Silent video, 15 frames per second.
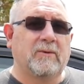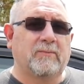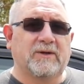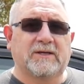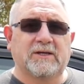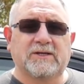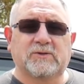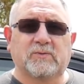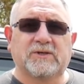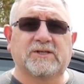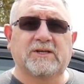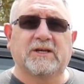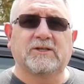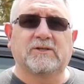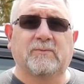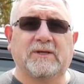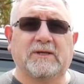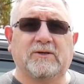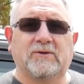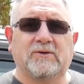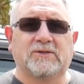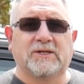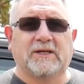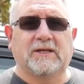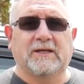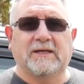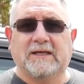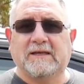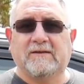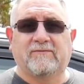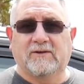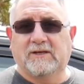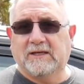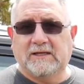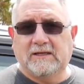because we seem to be using EV,